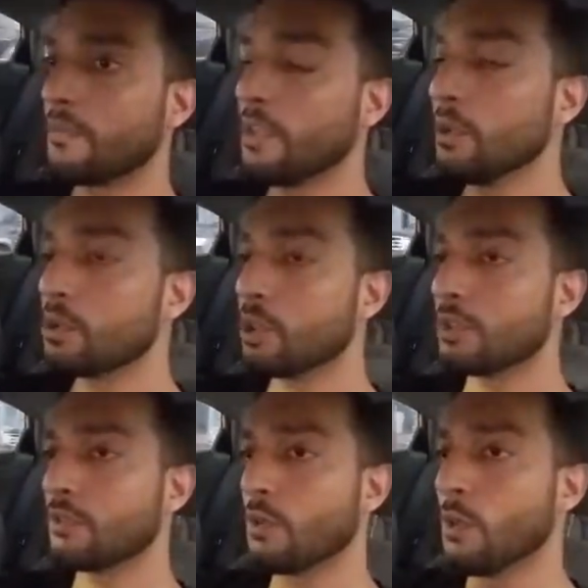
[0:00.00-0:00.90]

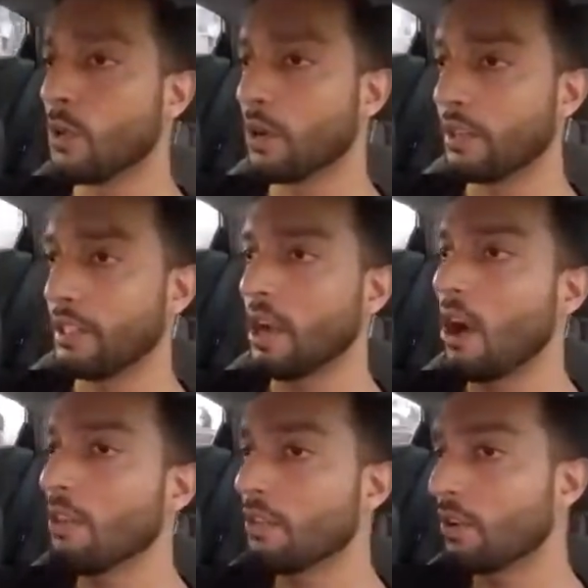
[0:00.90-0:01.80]
futures for the
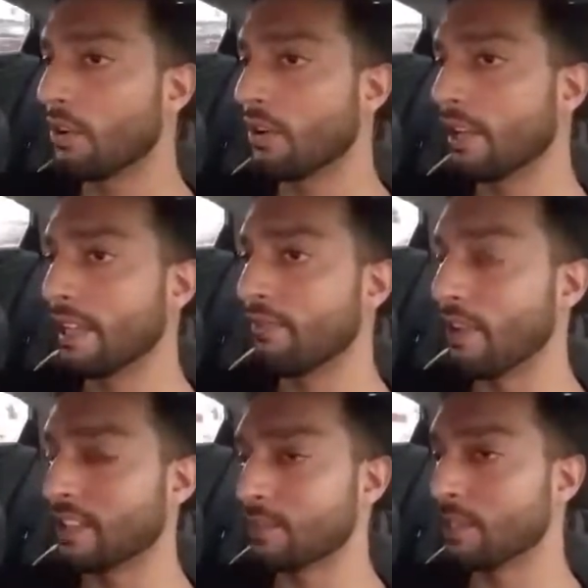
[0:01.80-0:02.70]
other
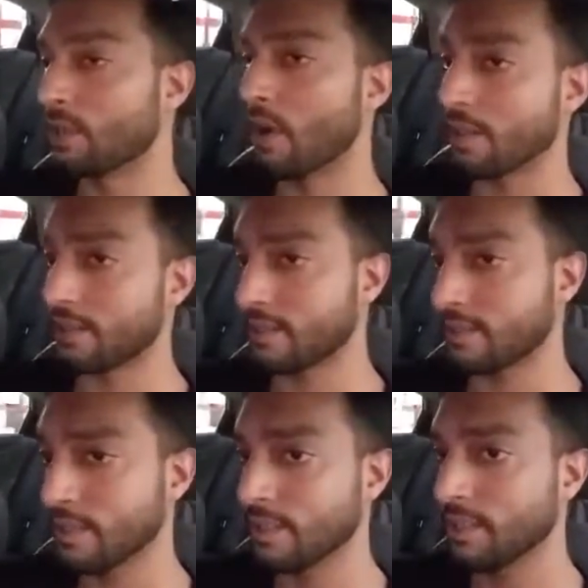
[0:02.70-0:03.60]
investment trust,